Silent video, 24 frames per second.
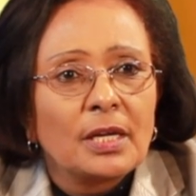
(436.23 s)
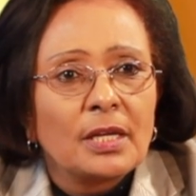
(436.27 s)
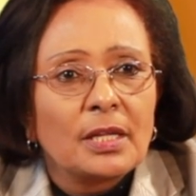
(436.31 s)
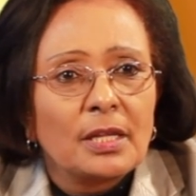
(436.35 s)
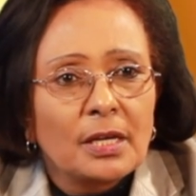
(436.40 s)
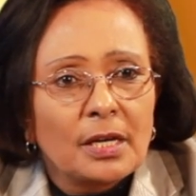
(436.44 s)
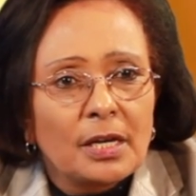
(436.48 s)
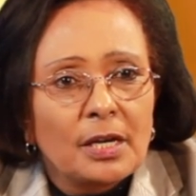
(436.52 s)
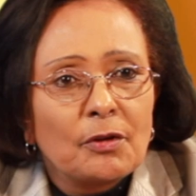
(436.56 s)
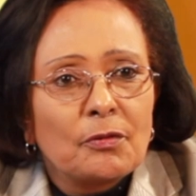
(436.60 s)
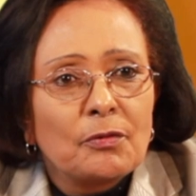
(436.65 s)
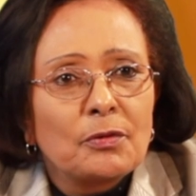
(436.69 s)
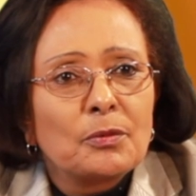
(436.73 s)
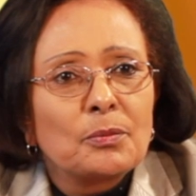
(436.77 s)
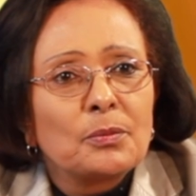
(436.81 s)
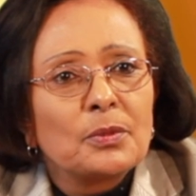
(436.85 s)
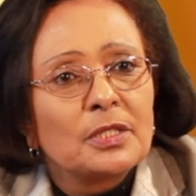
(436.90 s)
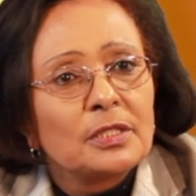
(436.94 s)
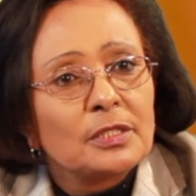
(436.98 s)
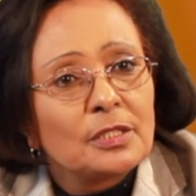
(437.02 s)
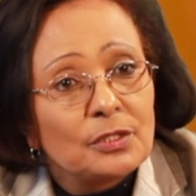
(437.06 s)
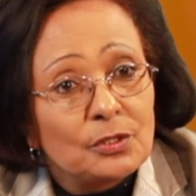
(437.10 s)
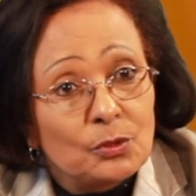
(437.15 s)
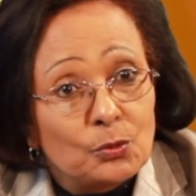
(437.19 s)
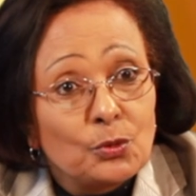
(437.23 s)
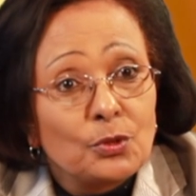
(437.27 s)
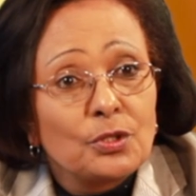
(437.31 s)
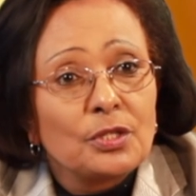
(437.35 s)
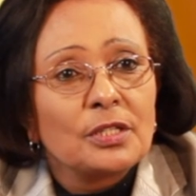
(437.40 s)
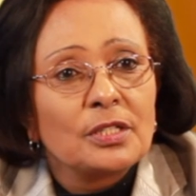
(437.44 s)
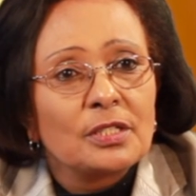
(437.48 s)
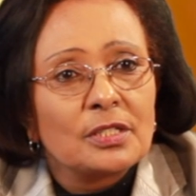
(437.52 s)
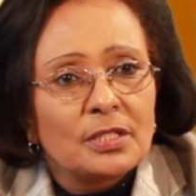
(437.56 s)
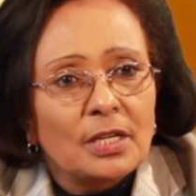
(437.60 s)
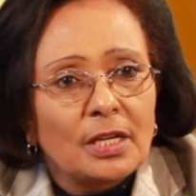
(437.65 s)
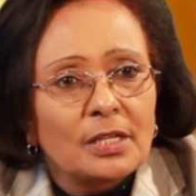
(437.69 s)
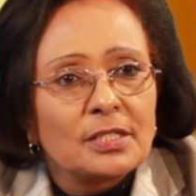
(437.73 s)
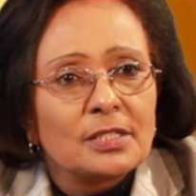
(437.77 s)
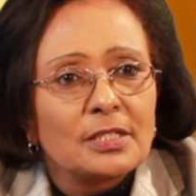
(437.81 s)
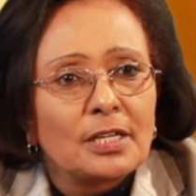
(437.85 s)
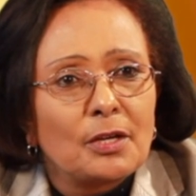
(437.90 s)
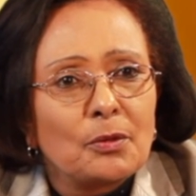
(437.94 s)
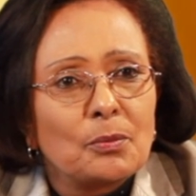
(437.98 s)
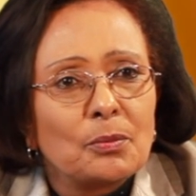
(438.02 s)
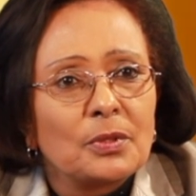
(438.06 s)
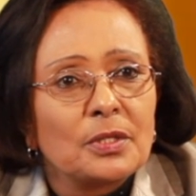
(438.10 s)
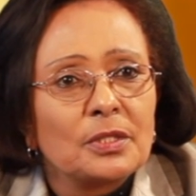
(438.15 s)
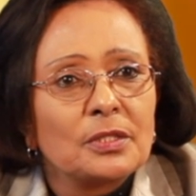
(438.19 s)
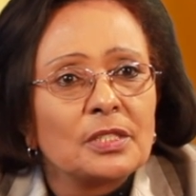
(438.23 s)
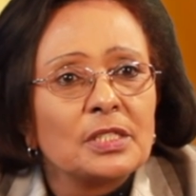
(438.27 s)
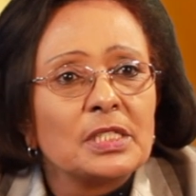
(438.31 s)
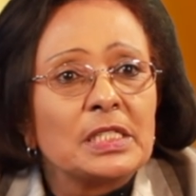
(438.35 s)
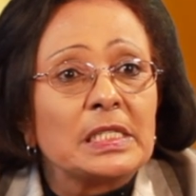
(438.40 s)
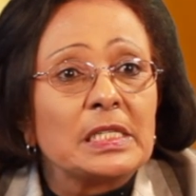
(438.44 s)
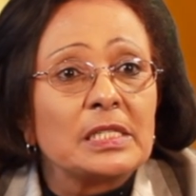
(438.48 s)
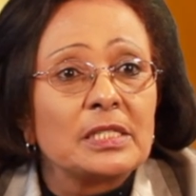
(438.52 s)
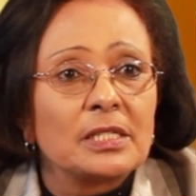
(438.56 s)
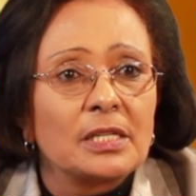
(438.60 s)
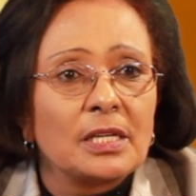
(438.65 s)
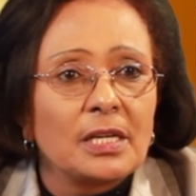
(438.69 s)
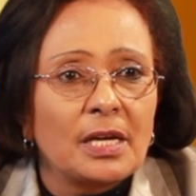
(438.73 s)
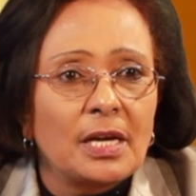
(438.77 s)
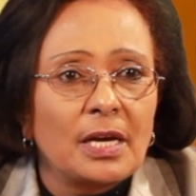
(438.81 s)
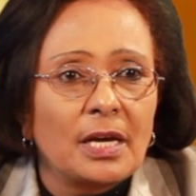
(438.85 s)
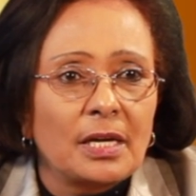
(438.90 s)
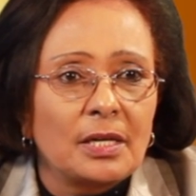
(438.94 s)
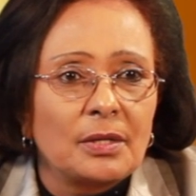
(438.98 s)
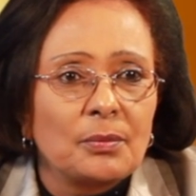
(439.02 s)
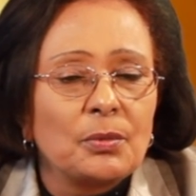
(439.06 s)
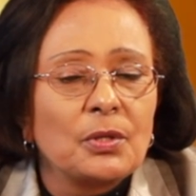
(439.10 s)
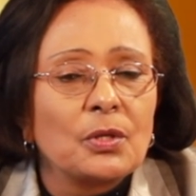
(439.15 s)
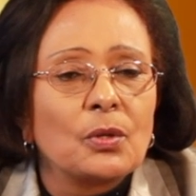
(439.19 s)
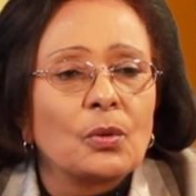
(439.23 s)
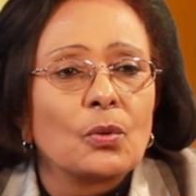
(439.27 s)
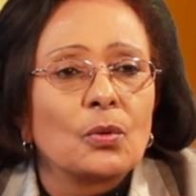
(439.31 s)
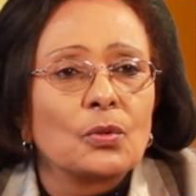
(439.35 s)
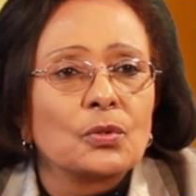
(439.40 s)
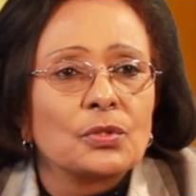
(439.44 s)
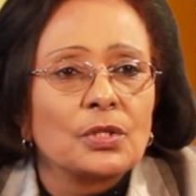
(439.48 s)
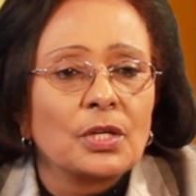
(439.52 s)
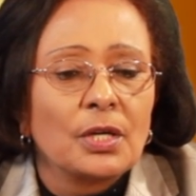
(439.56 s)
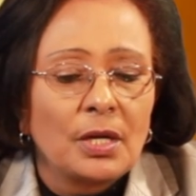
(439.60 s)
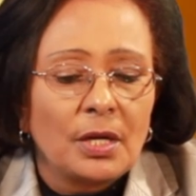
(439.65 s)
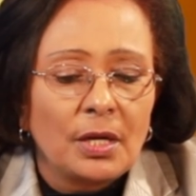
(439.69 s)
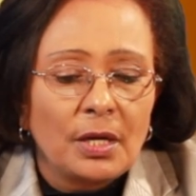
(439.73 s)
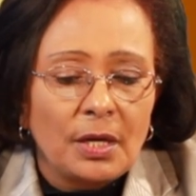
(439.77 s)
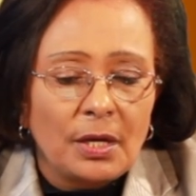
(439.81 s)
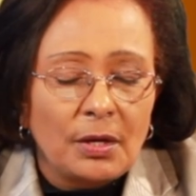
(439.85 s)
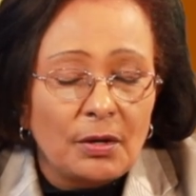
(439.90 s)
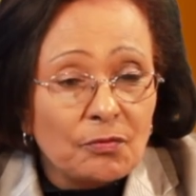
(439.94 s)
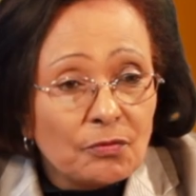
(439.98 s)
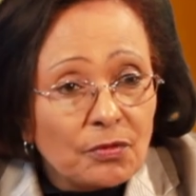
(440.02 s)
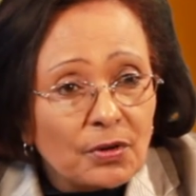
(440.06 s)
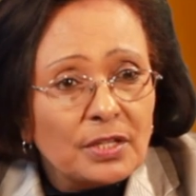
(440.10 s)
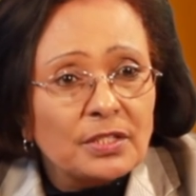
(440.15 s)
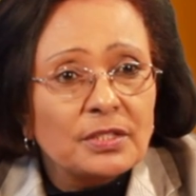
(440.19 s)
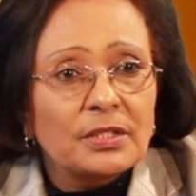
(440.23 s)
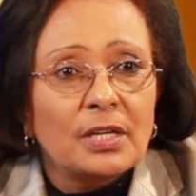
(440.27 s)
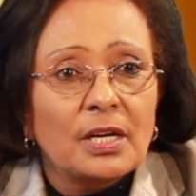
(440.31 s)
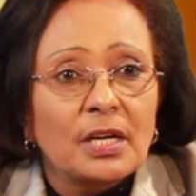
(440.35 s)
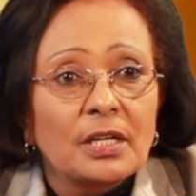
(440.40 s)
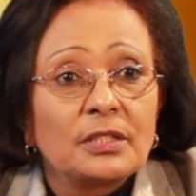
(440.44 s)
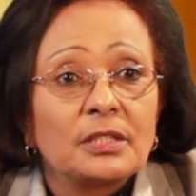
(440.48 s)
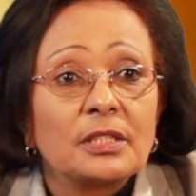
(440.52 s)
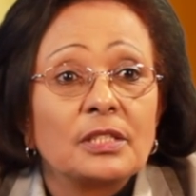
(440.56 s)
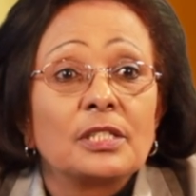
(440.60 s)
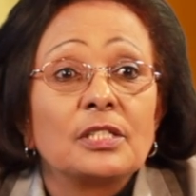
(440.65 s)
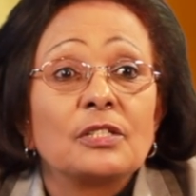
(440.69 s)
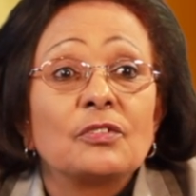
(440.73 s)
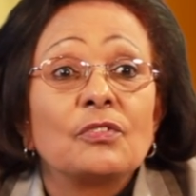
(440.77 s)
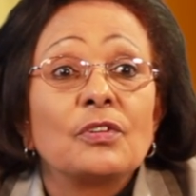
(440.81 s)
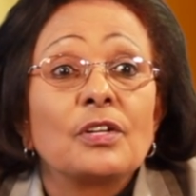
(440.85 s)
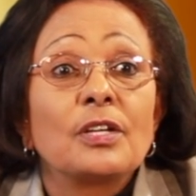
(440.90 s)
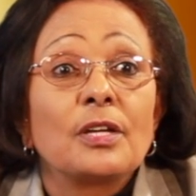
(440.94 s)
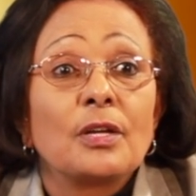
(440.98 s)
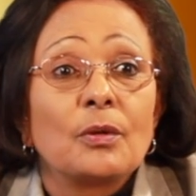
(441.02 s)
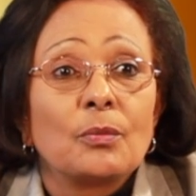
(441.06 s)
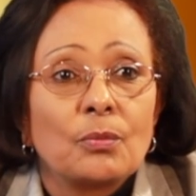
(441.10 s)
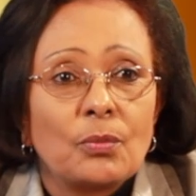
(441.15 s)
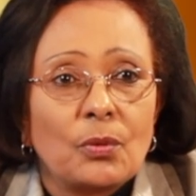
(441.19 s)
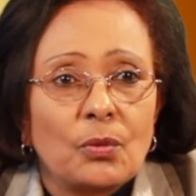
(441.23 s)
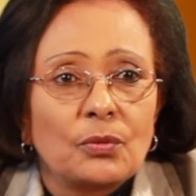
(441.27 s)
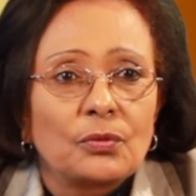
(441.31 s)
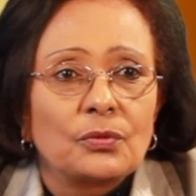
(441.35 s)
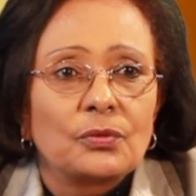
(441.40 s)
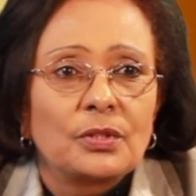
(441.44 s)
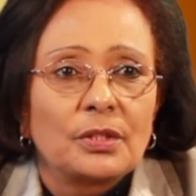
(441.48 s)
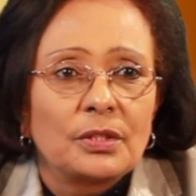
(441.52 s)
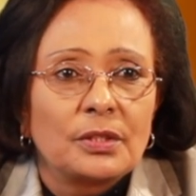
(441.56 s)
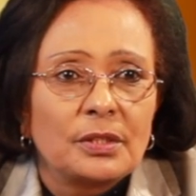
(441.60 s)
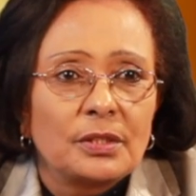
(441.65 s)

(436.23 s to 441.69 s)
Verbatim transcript: the government is doing its assignment in this regard because infrastructure is very important.